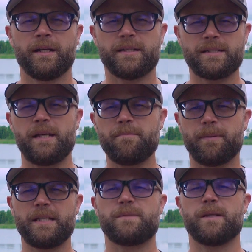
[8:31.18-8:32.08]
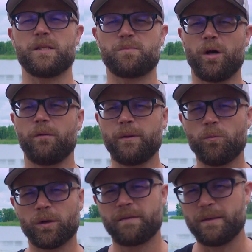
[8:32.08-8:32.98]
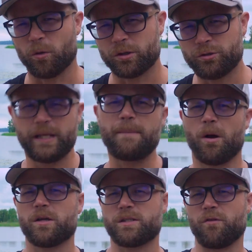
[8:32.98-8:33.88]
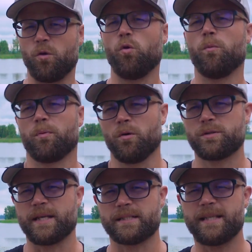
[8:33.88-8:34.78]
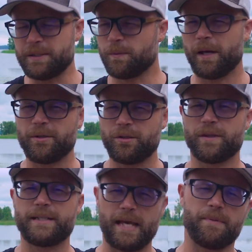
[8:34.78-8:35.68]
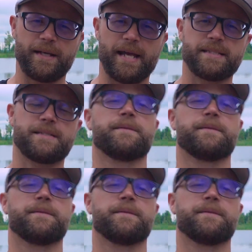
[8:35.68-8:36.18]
Design placement is probably one of the more tricky parts of the whole process. That's why we do the tape and test.